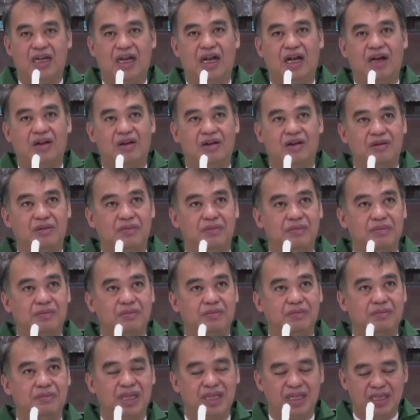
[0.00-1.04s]
or
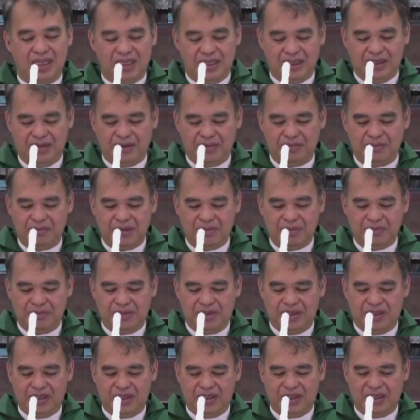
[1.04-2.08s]
being
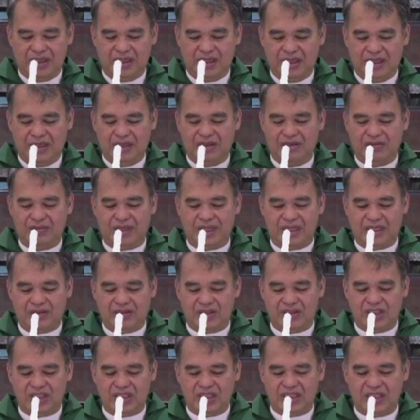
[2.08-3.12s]
member of a
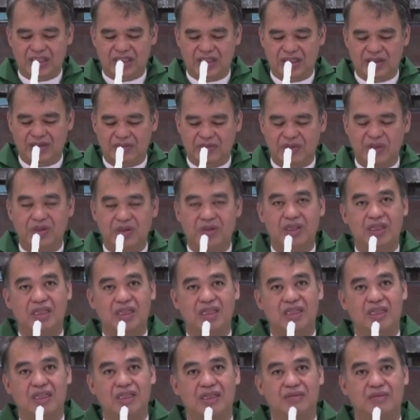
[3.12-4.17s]
Christian
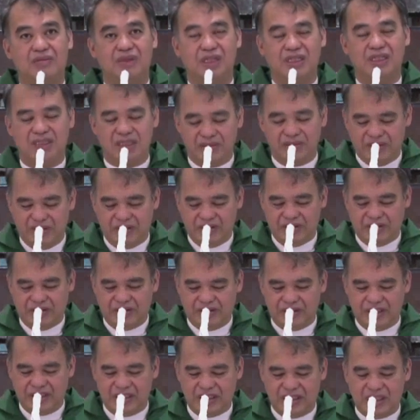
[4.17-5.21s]
community, visible
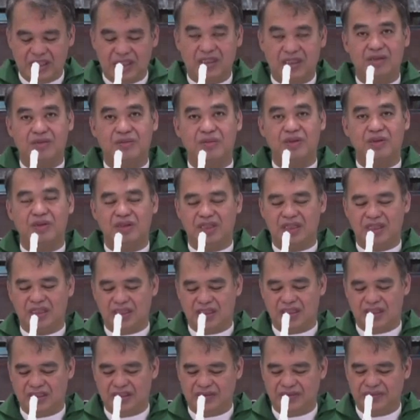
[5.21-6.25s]
Christian
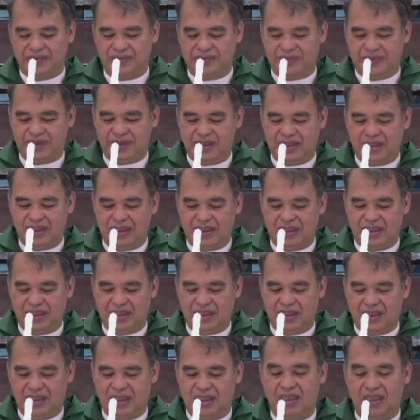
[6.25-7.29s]
community,
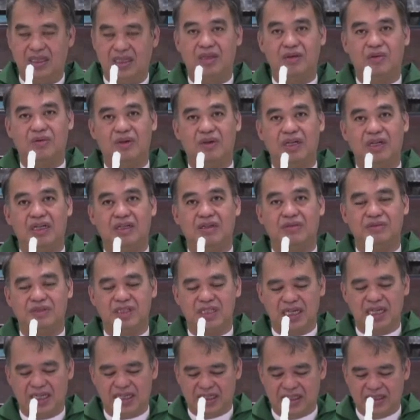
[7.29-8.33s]
the work of
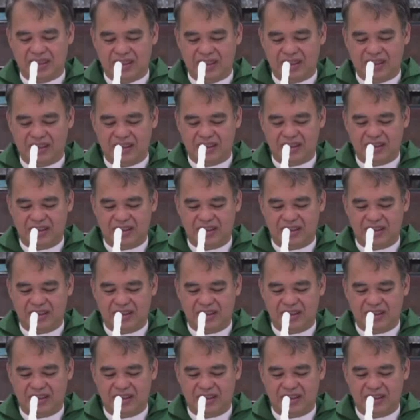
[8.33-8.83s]
charity